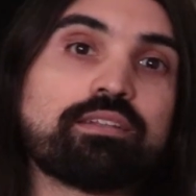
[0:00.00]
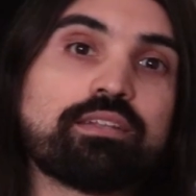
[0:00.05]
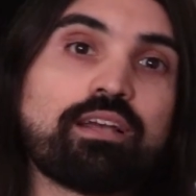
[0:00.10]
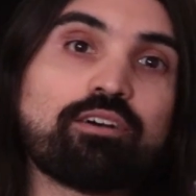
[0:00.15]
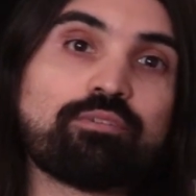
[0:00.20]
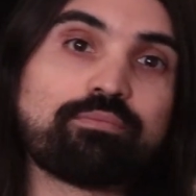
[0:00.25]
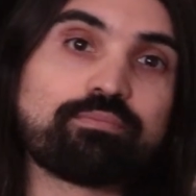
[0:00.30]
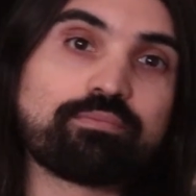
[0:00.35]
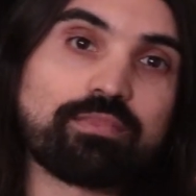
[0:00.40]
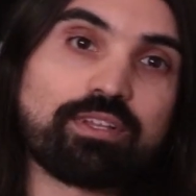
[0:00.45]

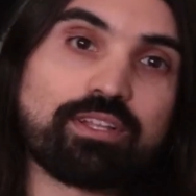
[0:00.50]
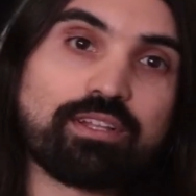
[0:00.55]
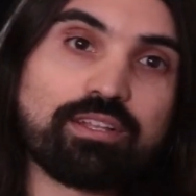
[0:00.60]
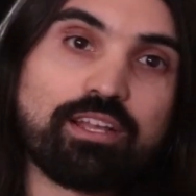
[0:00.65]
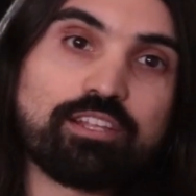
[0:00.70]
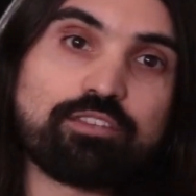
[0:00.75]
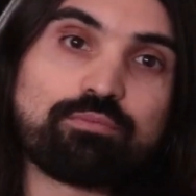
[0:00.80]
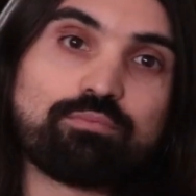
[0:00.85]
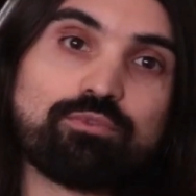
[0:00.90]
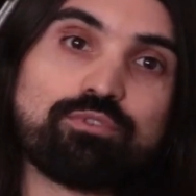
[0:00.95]
Now
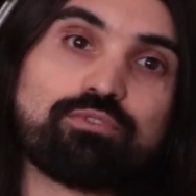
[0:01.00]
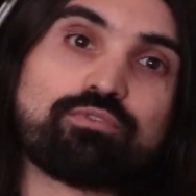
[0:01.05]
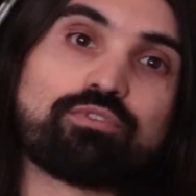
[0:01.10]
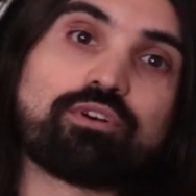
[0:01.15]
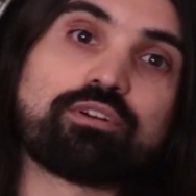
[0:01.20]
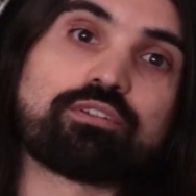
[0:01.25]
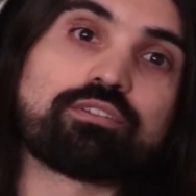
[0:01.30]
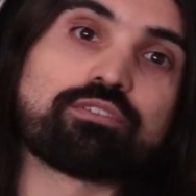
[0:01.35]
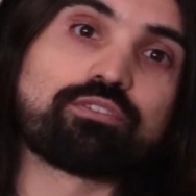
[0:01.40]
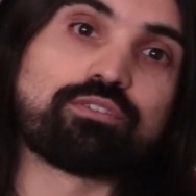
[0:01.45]
let's move
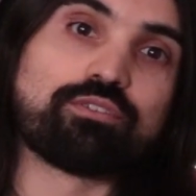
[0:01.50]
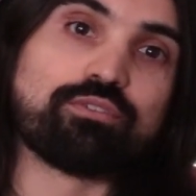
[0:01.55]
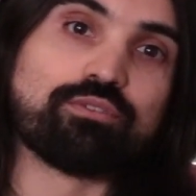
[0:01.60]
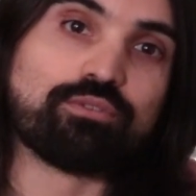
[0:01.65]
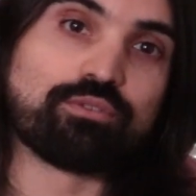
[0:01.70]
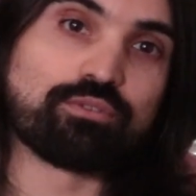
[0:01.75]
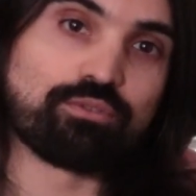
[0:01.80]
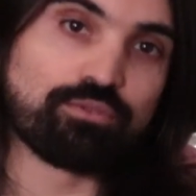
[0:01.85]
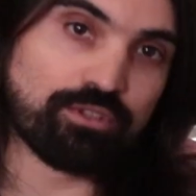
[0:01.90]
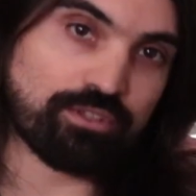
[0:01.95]
on
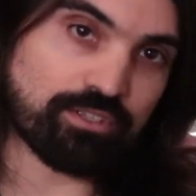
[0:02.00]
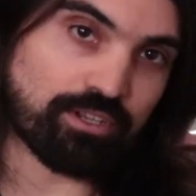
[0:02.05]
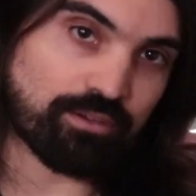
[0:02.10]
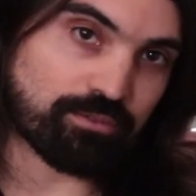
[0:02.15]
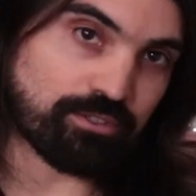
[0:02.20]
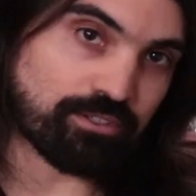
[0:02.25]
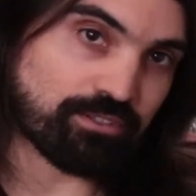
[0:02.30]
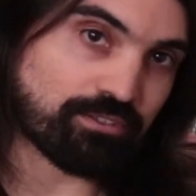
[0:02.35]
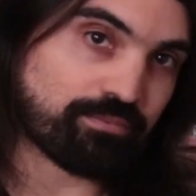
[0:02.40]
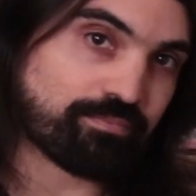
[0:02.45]
to
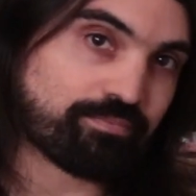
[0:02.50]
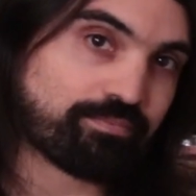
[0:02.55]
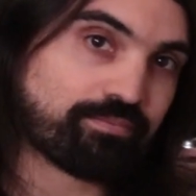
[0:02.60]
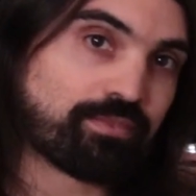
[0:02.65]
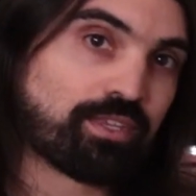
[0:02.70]
quintuplets.